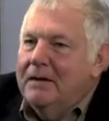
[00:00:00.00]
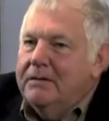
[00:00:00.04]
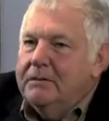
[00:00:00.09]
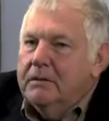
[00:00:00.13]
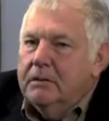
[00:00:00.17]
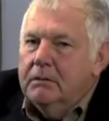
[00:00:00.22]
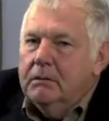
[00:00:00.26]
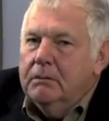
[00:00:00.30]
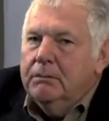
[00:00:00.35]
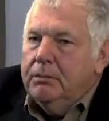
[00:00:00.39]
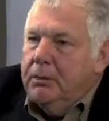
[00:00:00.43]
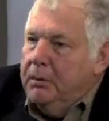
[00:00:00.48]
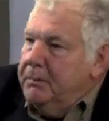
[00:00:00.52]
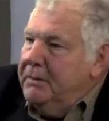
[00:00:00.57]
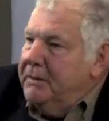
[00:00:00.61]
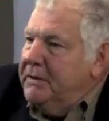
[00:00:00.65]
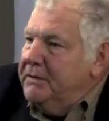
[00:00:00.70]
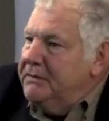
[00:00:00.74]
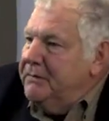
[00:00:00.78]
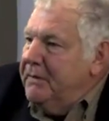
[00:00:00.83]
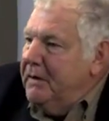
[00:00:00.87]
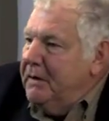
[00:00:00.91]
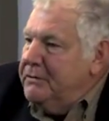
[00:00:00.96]
He said,
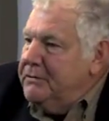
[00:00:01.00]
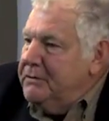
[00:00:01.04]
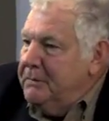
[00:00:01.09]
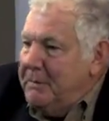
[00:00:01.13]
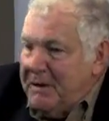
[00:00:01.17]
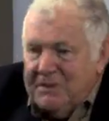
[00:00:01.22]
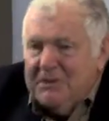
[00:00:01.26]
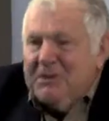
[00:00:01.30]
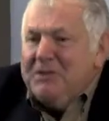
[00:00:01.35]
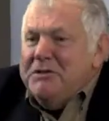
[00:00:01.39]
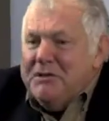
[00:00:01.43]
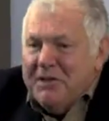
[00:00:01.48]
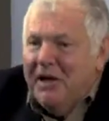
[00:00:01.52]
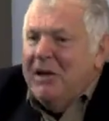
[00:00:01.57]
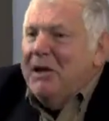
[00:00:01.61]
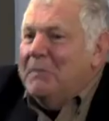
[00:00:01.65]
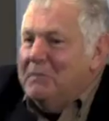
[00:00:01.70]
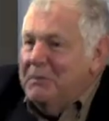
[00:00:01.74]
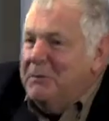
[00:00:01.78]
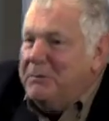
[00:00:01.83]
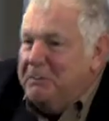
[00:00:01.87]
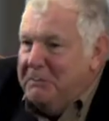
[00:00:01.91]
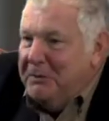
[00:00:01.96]
"Publius Fellowship." I said,
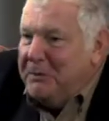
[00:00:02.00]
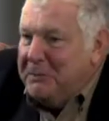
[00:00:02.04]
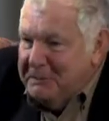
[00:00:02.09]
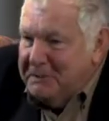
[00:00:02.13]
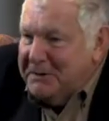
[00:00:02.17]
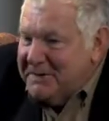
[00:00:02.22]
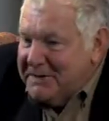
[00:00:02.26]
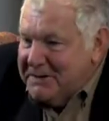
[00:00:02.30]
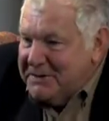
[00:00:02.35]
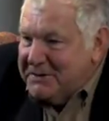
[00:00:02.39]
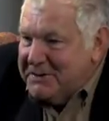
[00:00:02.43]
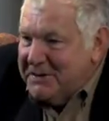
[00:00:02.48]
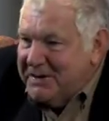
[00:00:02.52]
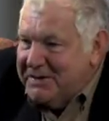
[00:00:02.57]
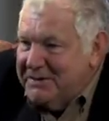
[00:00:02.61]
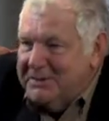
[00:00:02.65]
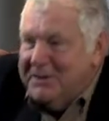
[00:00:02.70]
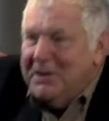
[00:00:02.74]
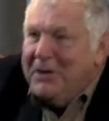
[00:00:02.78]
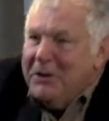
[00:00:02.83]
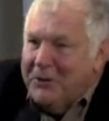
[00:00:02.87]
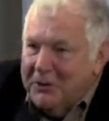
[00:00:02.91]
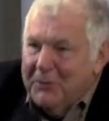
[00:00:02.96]
"Tell him who Publius
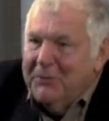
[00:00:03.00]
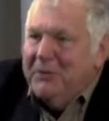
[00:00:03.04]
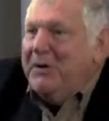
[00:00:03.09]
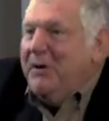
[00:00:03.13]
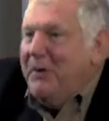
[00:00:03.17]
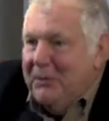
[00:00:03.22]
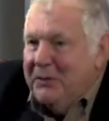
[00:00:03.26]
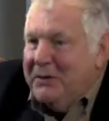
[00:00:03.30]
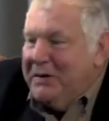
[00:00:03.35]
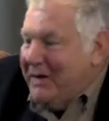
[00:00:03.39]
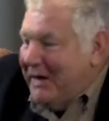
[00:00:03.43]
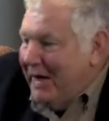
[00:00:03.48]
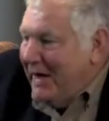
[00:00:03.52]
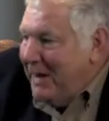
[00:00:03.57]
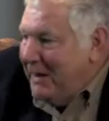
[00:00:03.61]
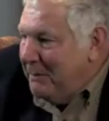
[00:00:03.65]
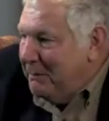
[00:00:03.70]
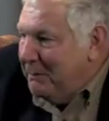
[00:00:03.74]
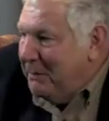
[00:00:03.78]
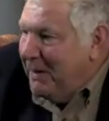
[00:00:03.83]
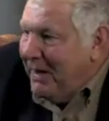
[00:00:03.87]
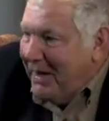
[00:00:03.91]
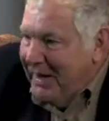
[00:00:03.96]
is. You're the only guy
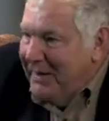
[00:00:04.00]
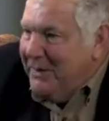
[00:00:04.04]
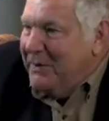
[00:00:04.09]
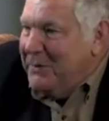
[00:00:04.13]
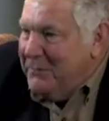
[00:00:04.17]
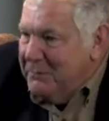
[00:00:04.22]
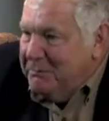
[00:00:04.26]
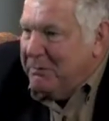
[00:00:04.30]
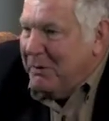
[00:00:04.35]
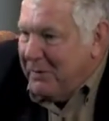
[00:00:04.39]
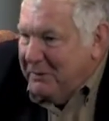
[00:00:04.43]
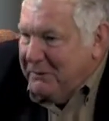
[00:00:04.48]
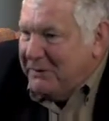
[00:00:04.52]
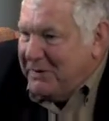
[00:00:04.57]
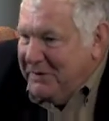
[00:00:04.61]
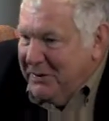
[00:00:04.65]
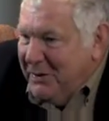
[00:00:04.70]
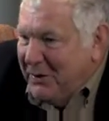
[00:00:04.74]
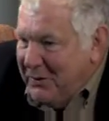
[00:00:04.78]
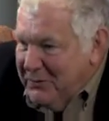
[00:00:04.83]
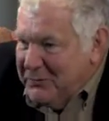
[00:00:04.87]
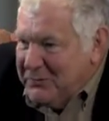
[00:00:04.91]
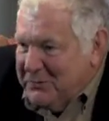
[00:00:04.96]
applying who probably
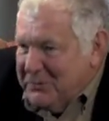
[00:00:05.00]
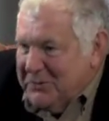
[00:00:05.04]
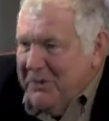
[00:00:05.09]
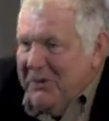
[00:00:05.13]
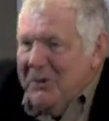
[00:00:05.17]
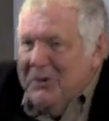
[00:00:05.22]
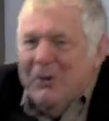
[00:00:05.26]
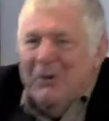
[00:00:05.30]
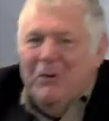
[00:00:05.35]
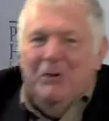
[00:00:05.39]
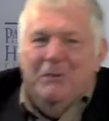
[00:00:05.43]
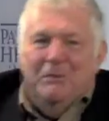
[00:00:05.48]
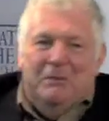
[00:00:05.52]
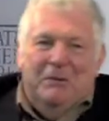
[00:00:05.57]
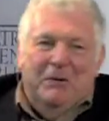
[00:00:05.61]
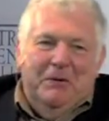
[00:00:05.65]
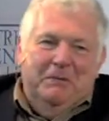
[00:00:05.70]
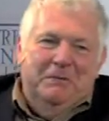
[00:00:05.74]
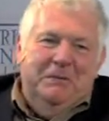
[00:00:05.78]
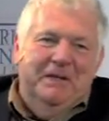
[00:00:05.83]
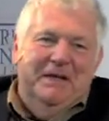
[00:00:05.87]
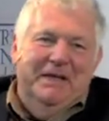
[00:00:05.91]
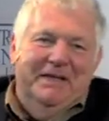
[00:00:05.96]
knows who
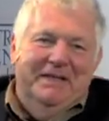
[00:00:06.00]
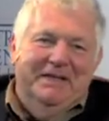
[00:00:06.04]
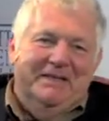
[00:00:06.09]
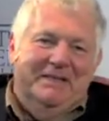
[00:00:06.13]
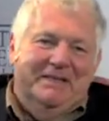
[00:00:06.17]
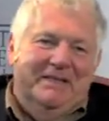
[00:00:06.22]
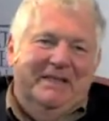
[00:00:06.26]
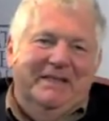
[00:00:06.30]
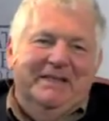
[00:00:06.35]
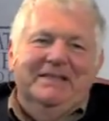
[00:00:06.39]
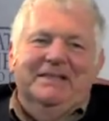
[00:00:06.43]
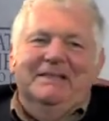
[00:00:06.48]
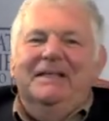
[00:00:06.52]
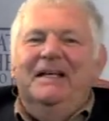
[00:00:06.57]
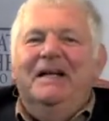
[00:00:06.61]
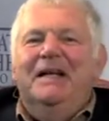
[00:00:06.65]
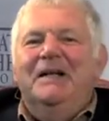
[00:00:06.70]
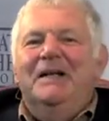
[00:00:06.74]
Publius is."